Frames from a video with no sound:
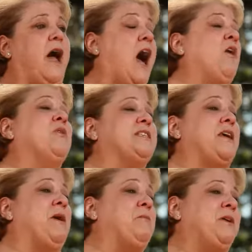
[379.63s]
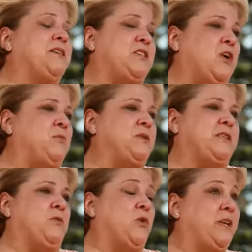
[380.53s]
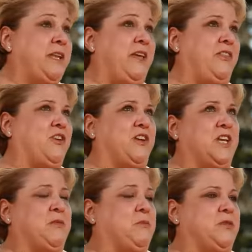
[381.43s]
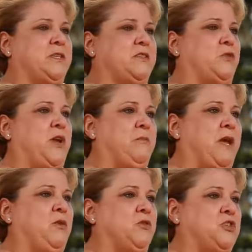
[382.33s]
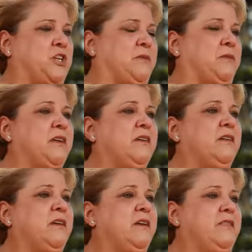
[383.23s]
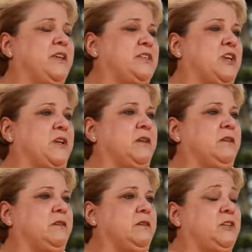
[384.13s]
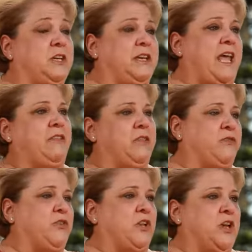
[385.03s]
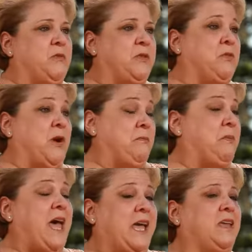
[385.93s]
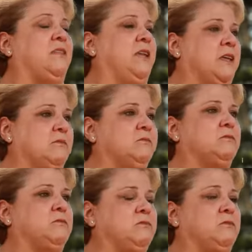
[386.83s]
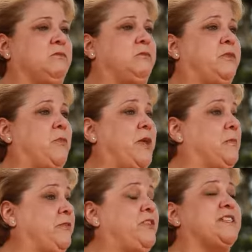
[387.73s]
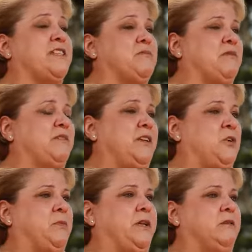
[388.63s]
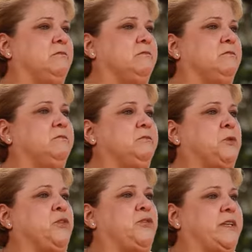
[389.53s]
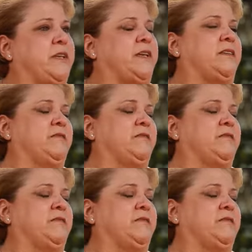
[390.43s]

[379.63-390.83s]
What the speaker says: I always say my biggest hope is that one day they're going to come up with this great microchip that's going to connect the front lobe of the brain back, and then they'll be able to fix him and he'll be perfect again.